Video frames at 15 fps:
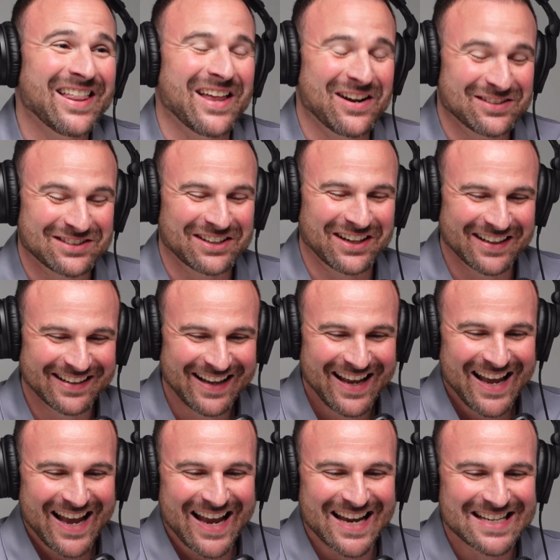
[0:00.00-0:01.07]
That was good.
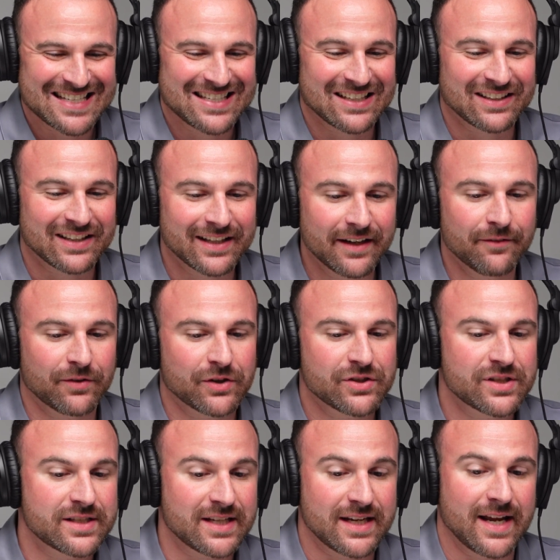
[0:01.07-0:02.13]
It
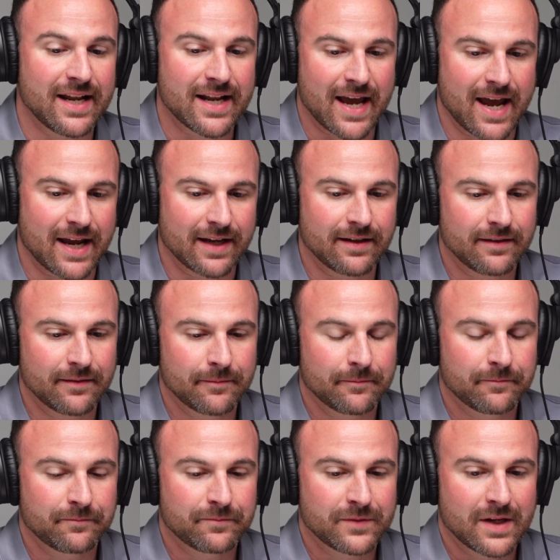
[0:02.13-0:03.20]
delivers DNA
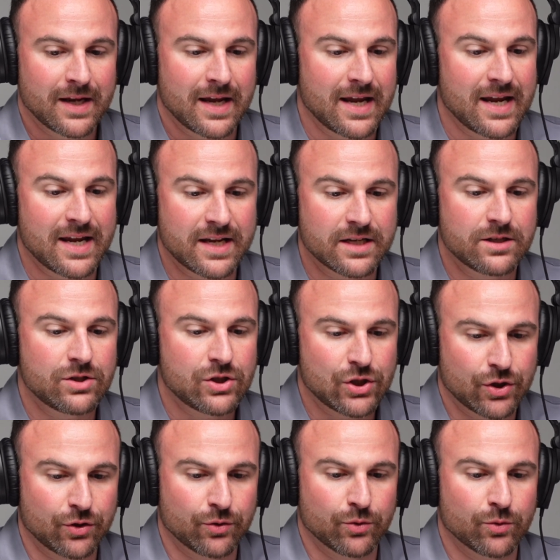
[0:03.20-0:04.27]

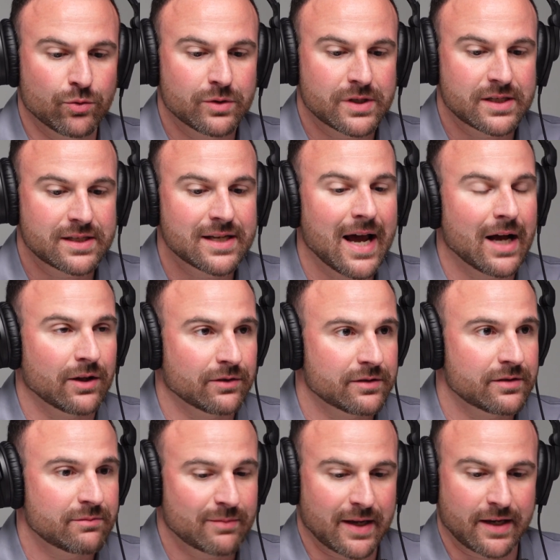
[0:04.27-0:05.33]
into
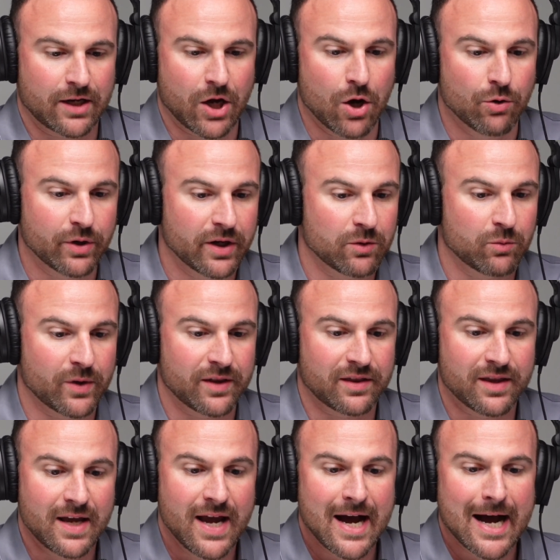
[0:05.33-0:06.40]
cells. They coat it
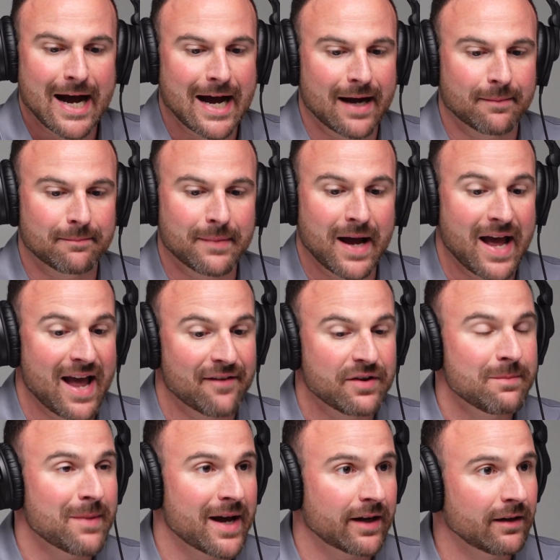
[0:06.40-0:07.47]
with a
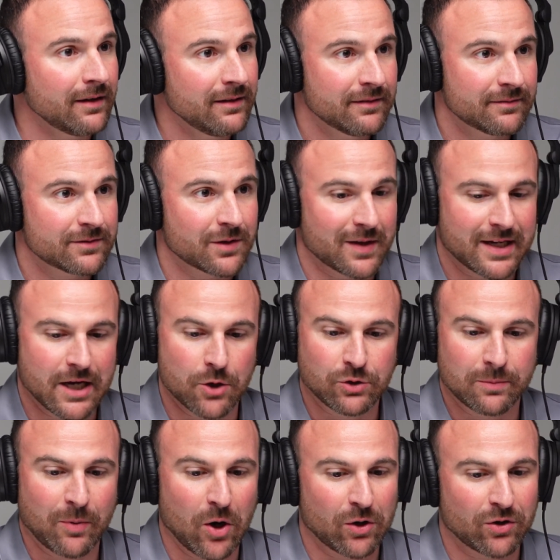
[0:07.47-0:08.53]
heavy metal. So they coat
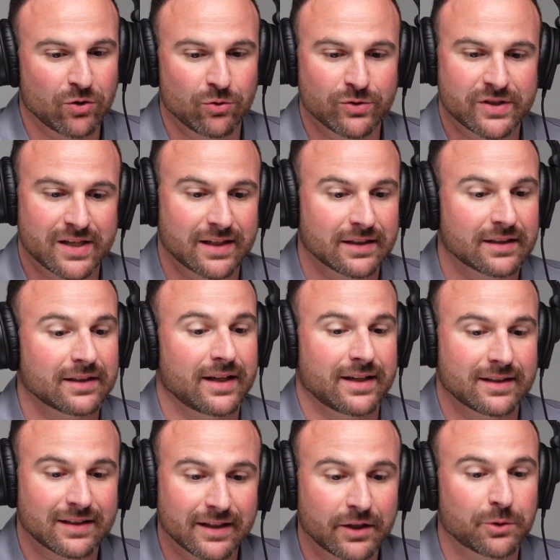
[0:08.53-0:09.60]
the particles
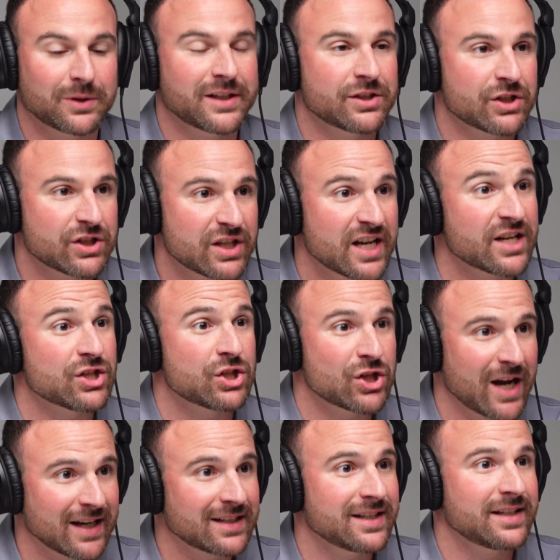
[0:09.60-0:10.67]
and literally just
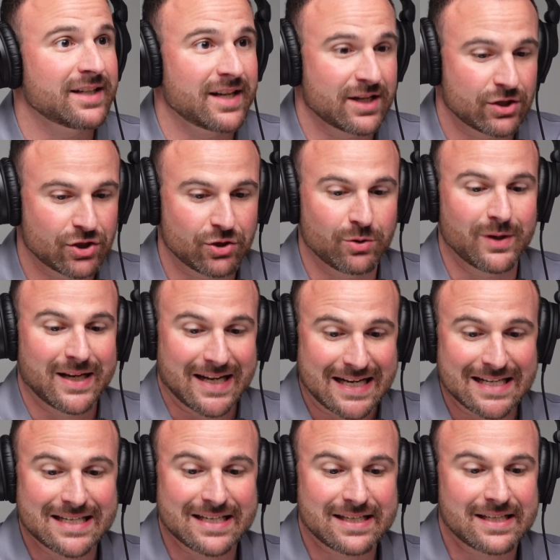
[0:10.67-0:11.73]
inject it and shoot it
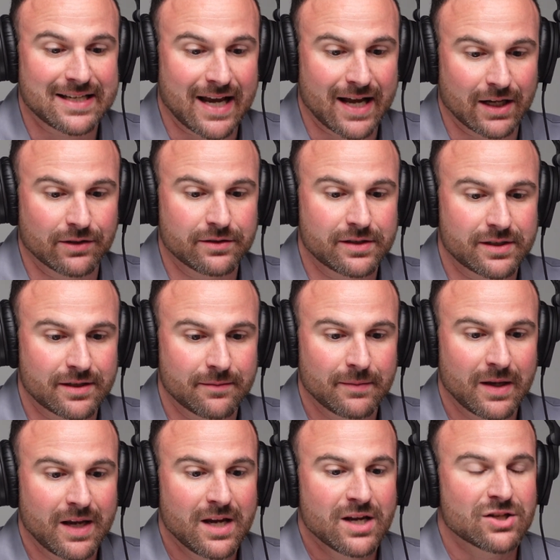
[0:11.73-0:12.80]
into cells
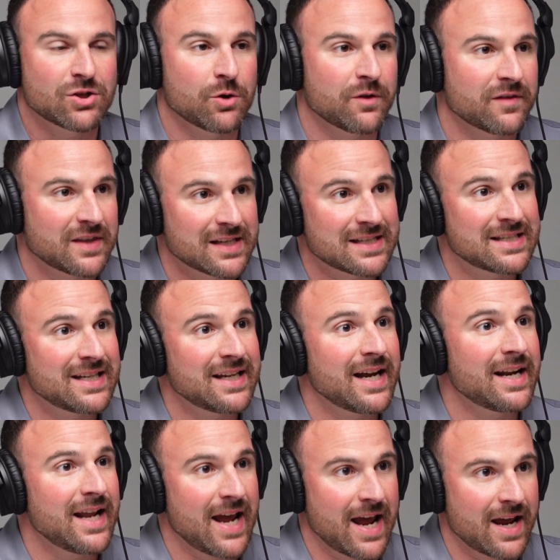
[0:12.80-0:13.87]
so that this
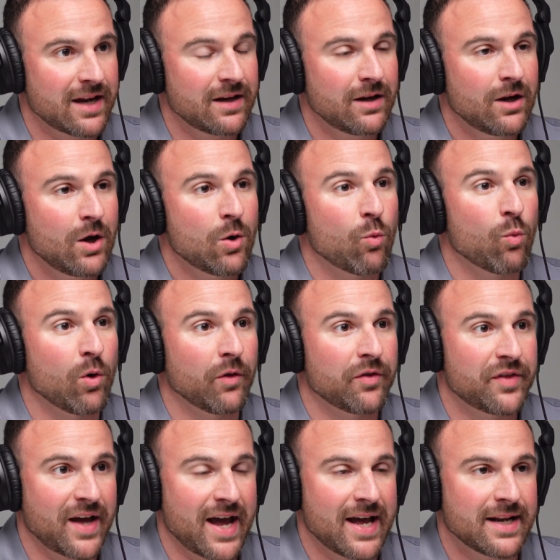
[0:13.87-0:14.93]
DNA will
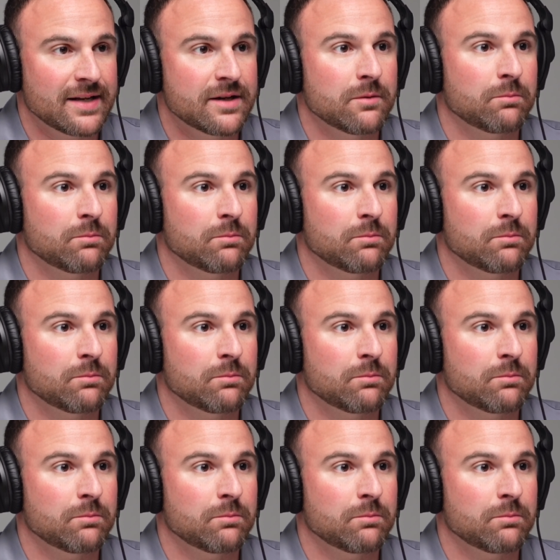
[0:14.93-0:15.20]
then